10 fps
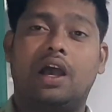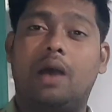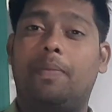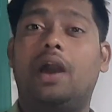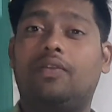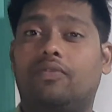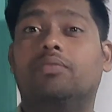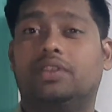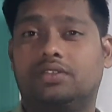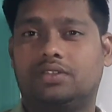Apart from
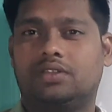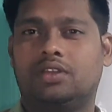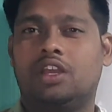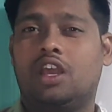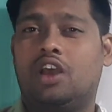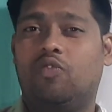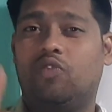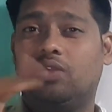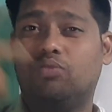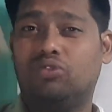this,
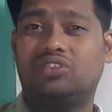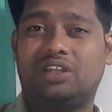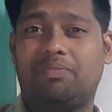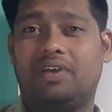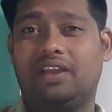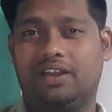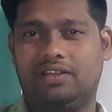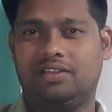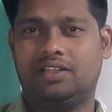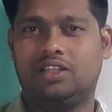one more step ahead.
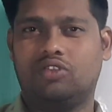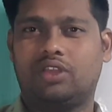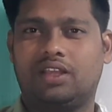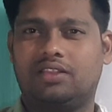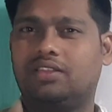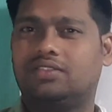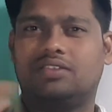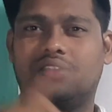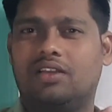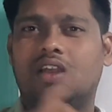Okay, this
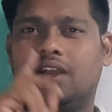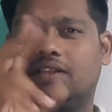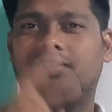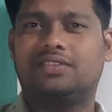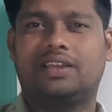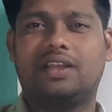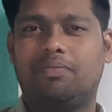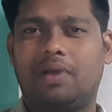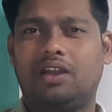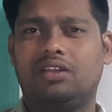is the
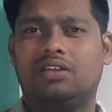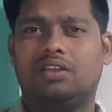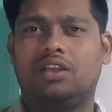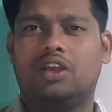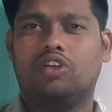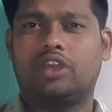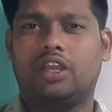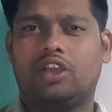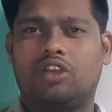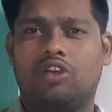second part,
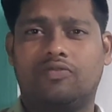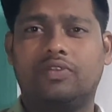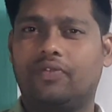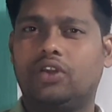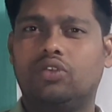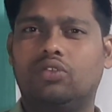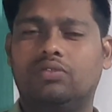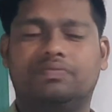okay, of the video,